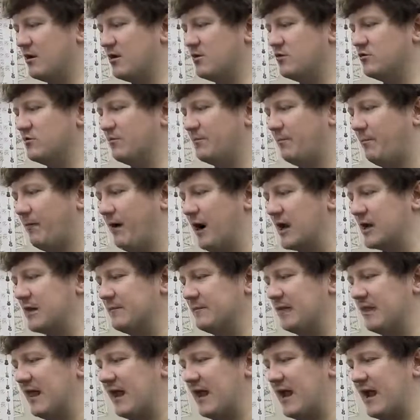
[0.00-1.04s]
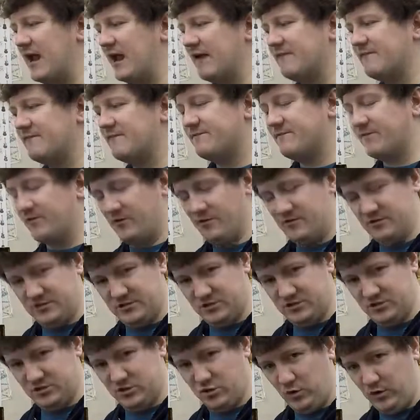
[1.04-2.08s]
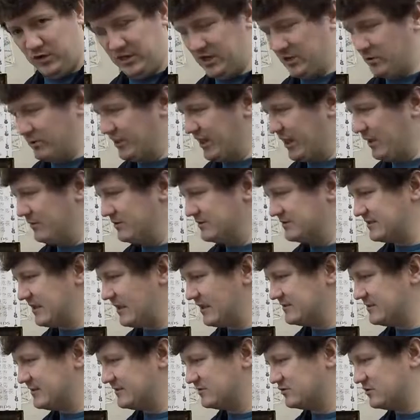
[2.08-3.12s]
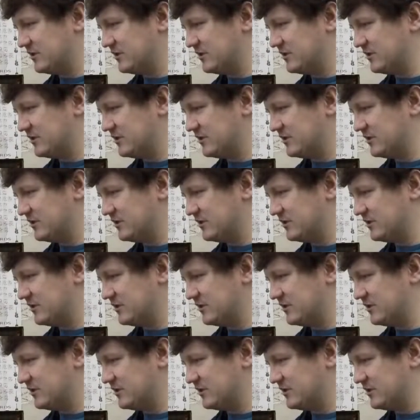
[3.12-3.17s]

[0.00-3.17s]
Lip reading: to do the bottom line first so you can hear what that one sounds like.